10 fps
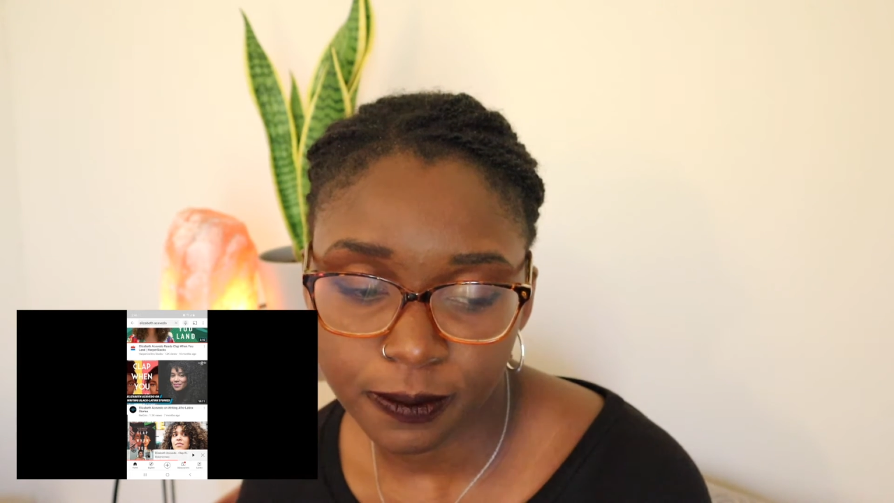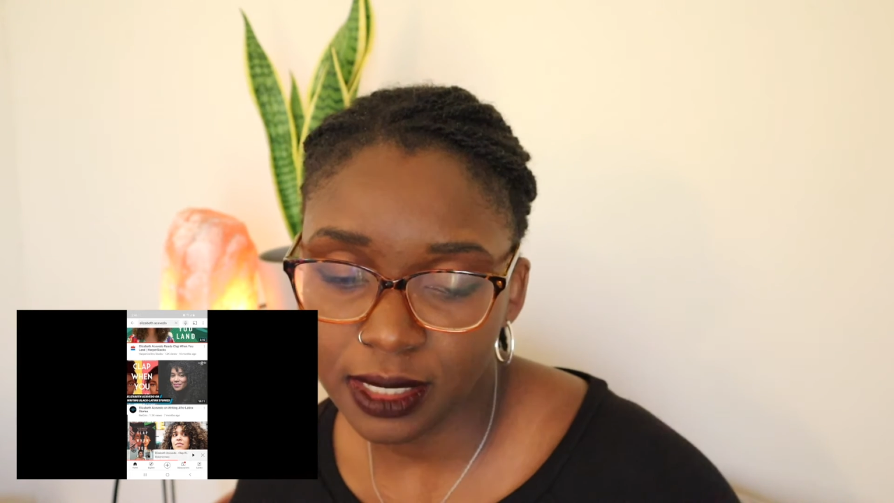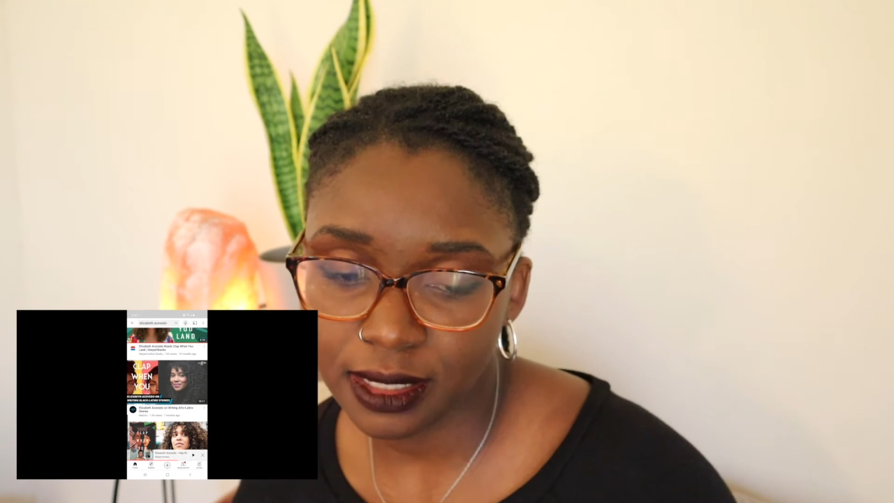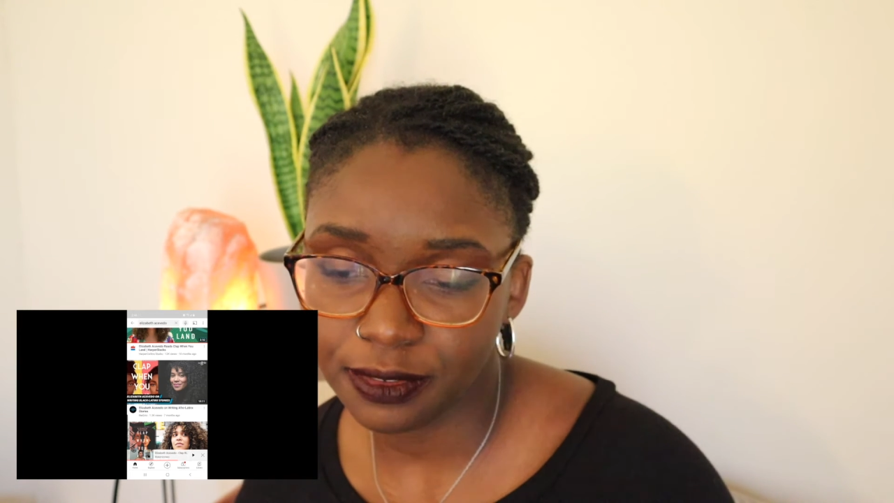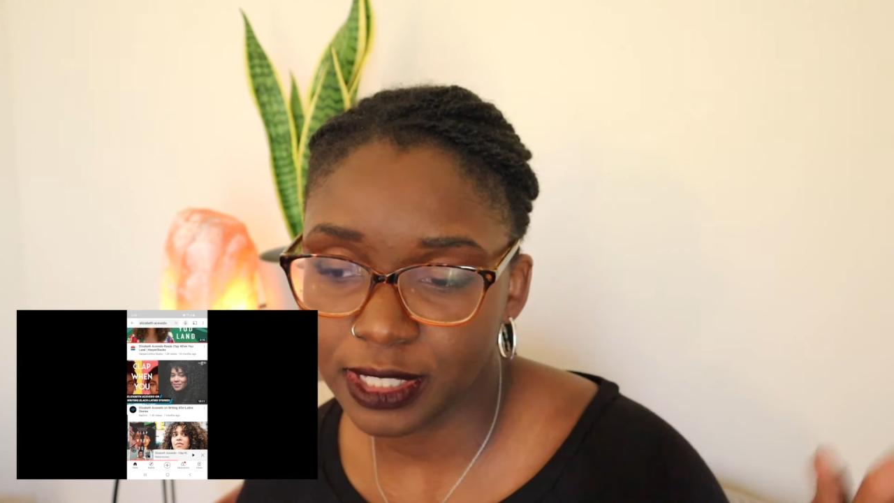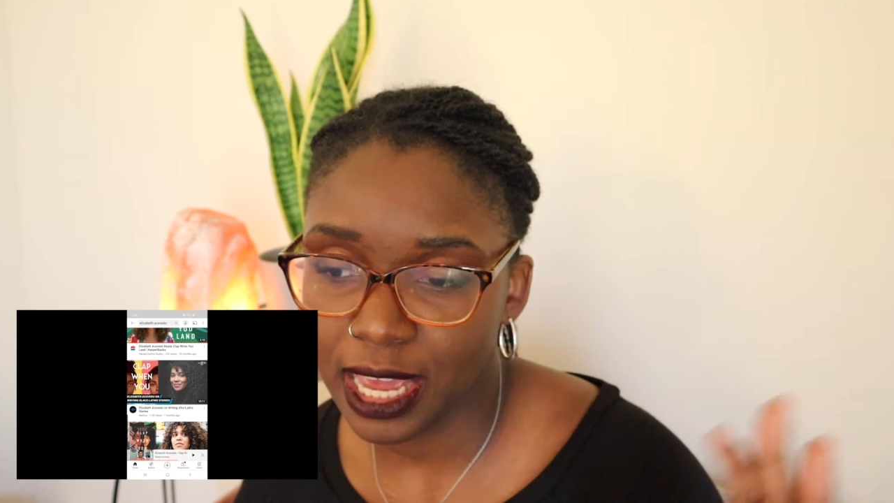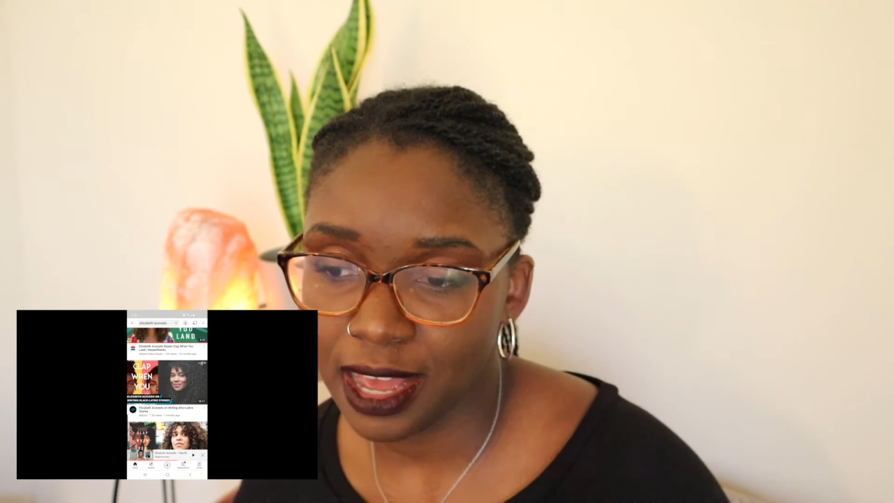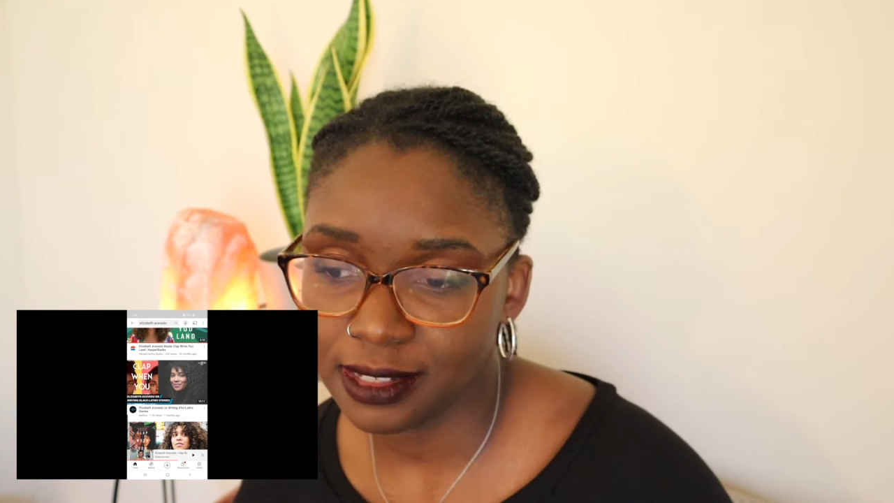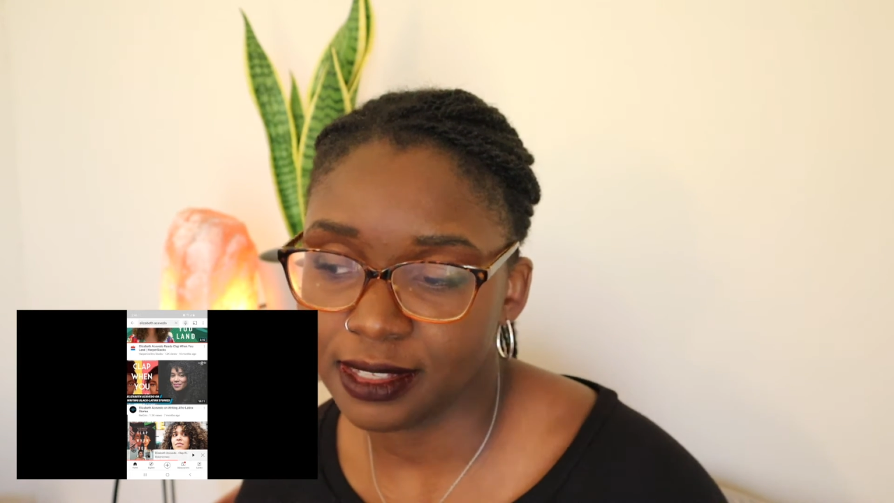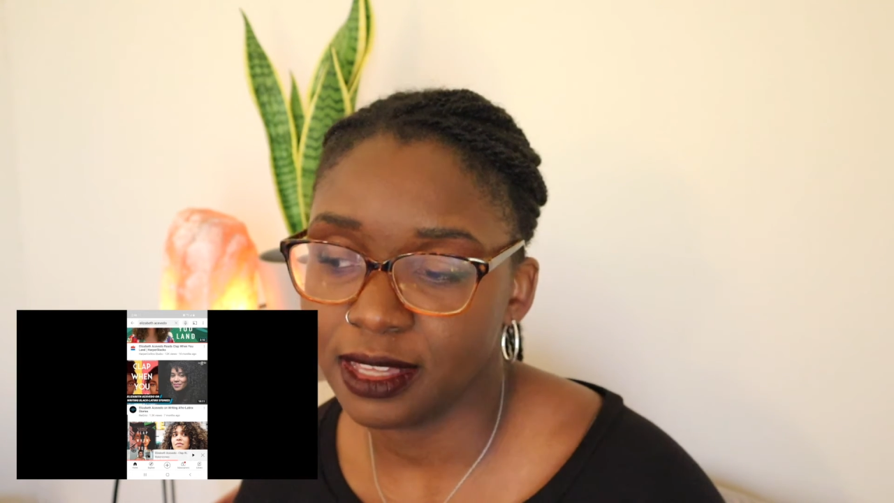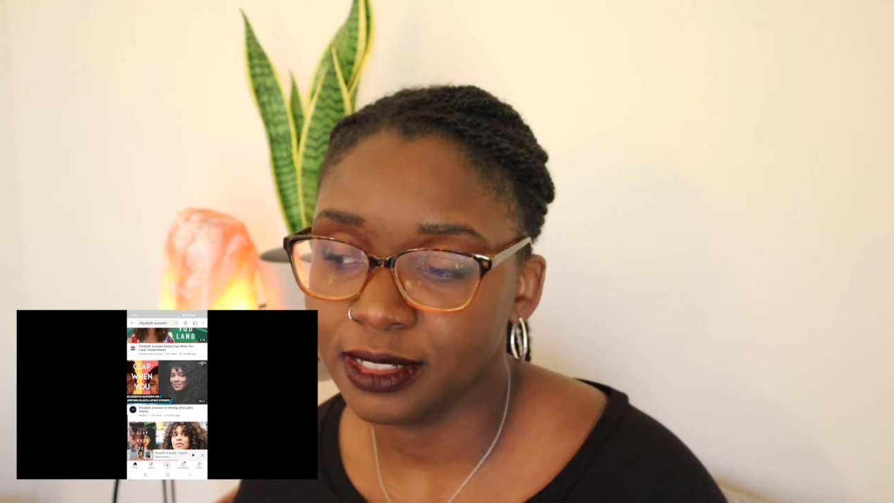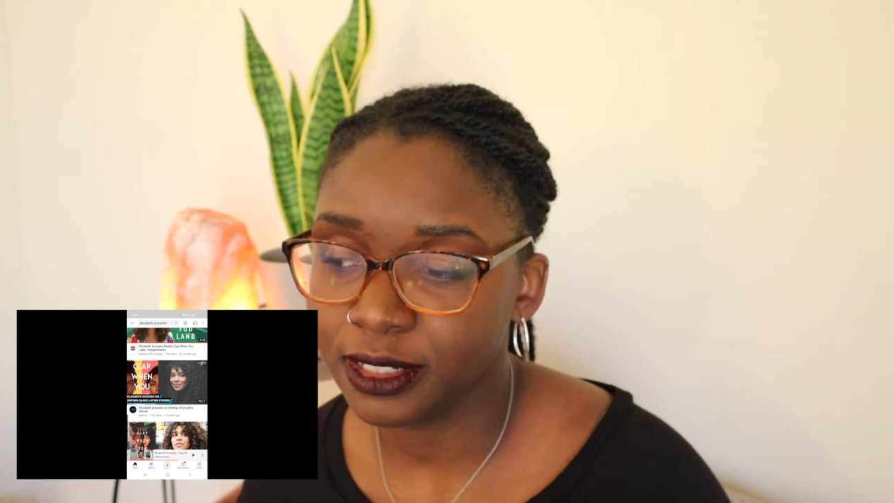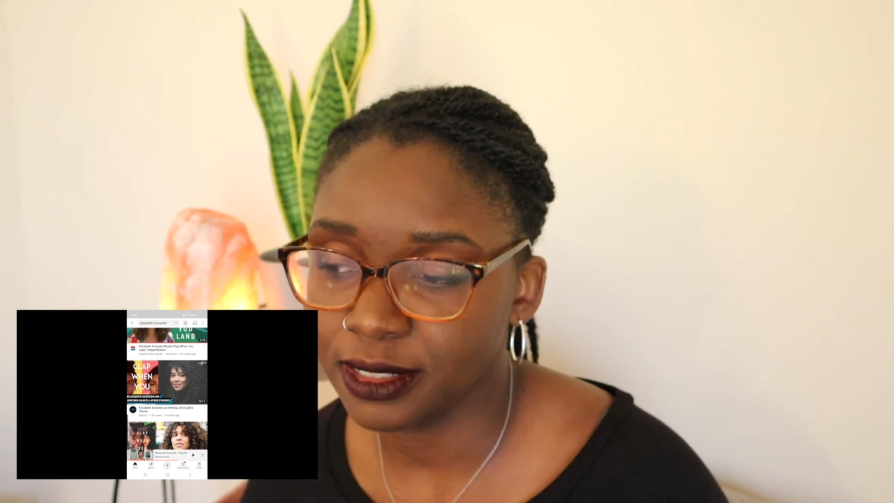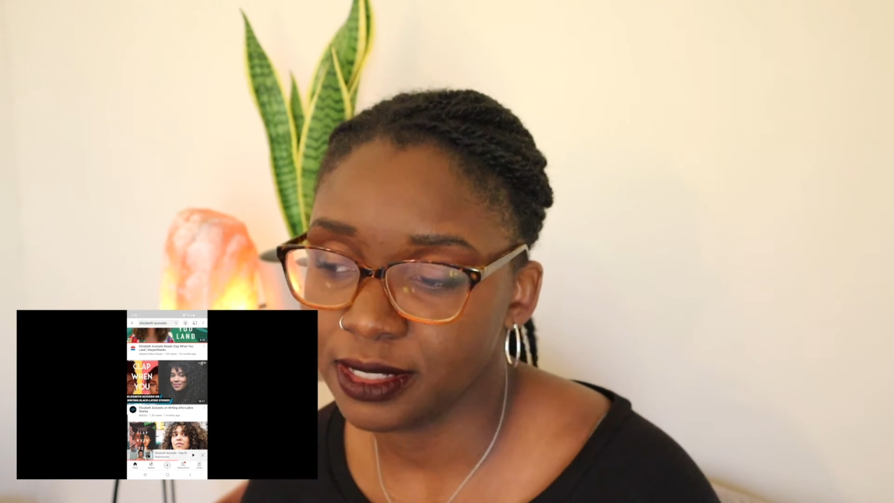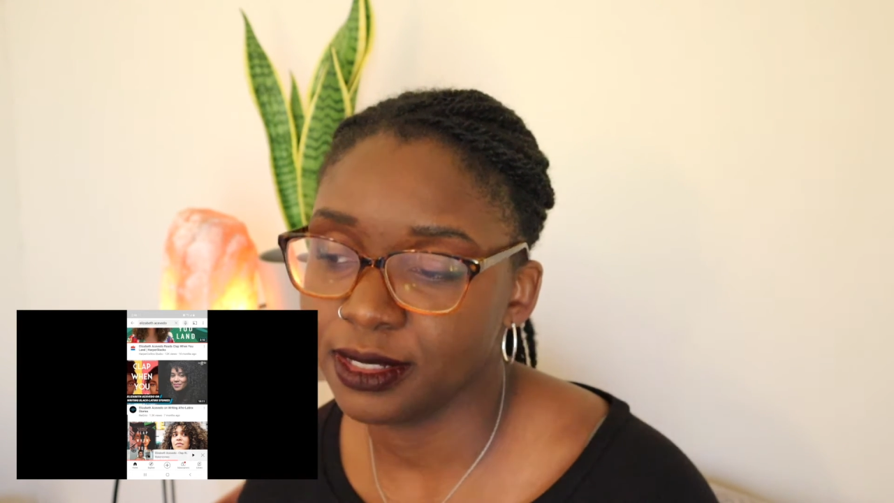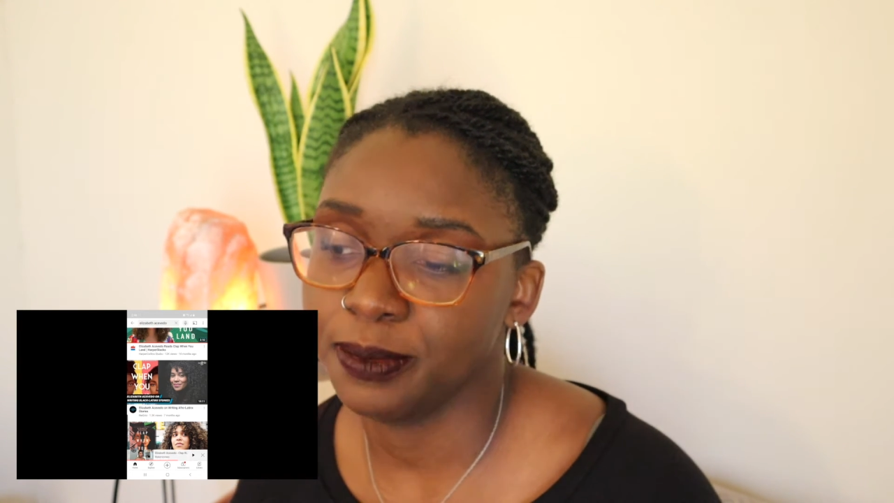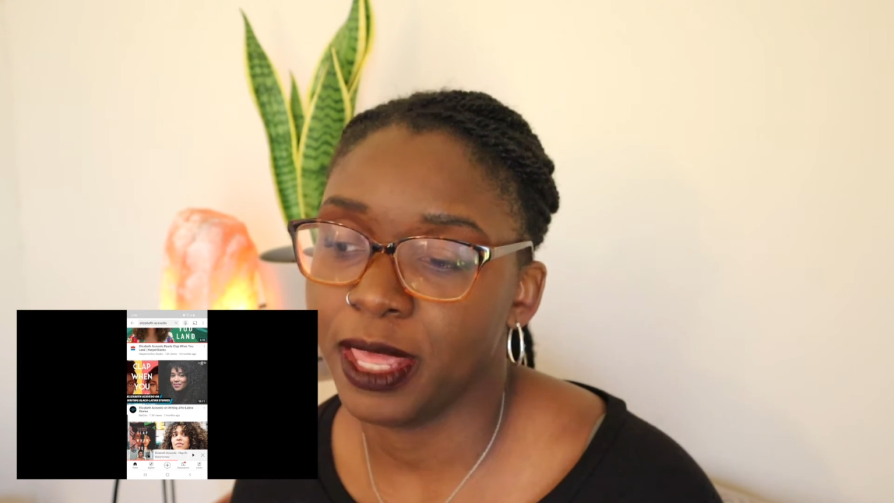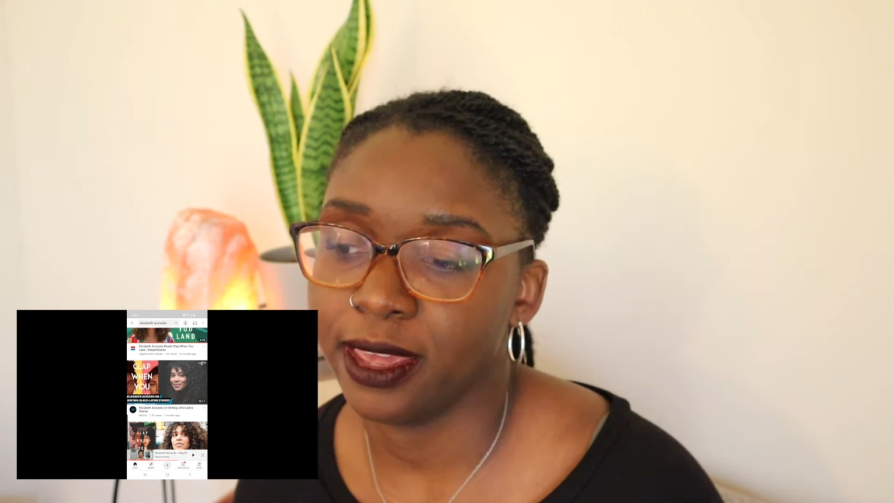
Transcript: it definitely has that lyricism,